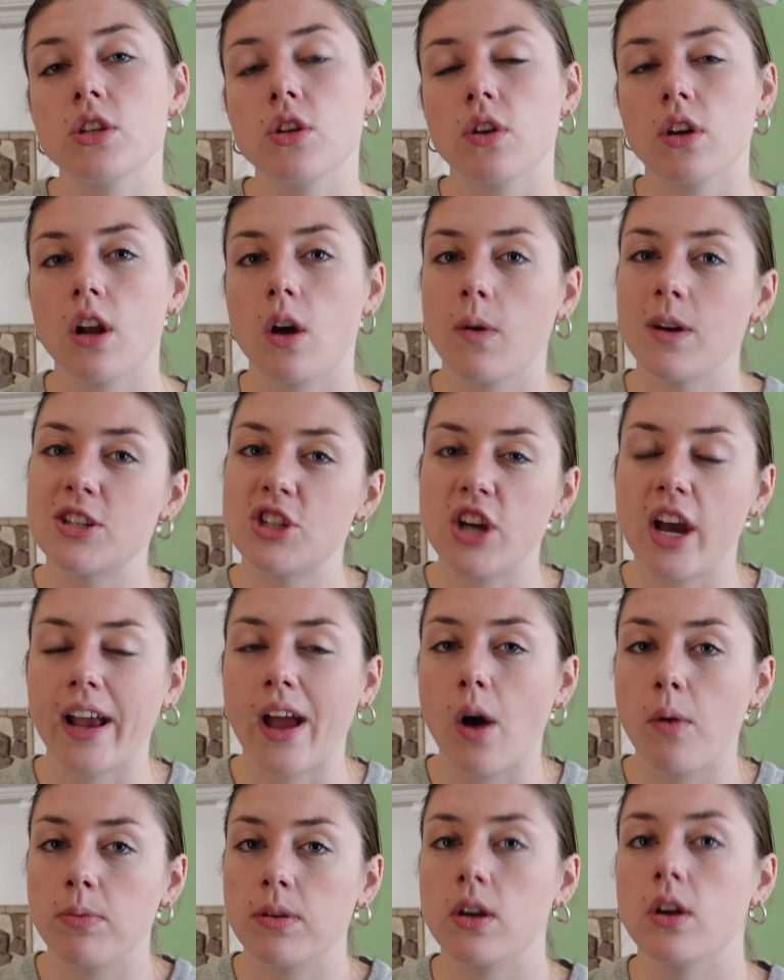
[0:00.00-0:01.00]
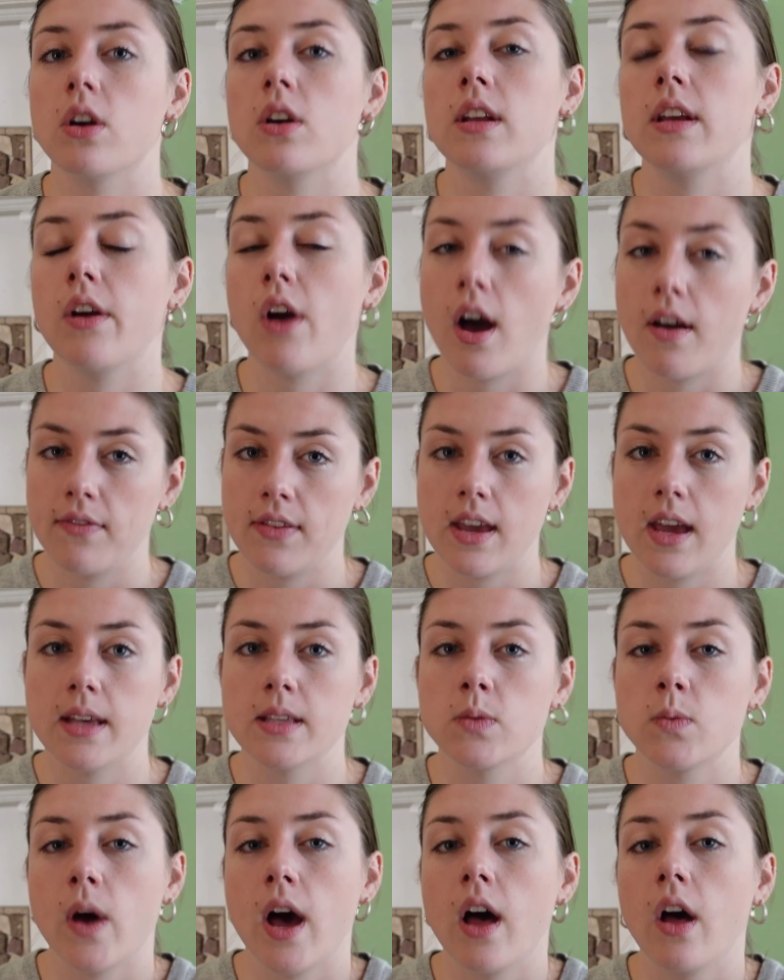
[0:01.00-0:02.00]
you can always check out Purity Coffee
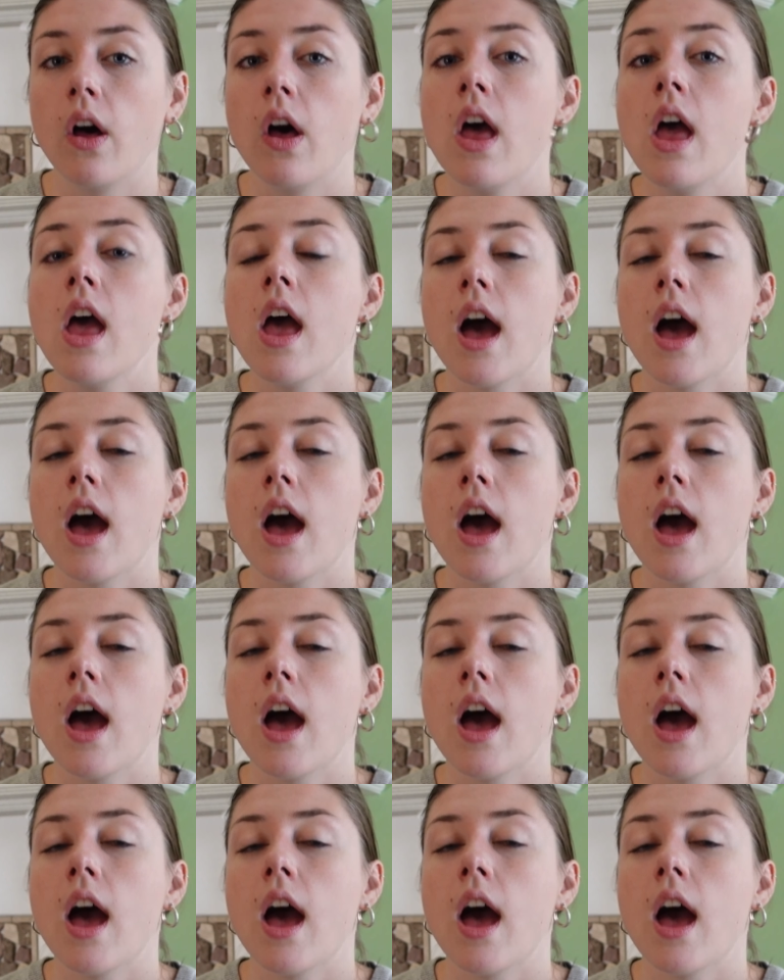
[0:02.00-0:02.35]
as well.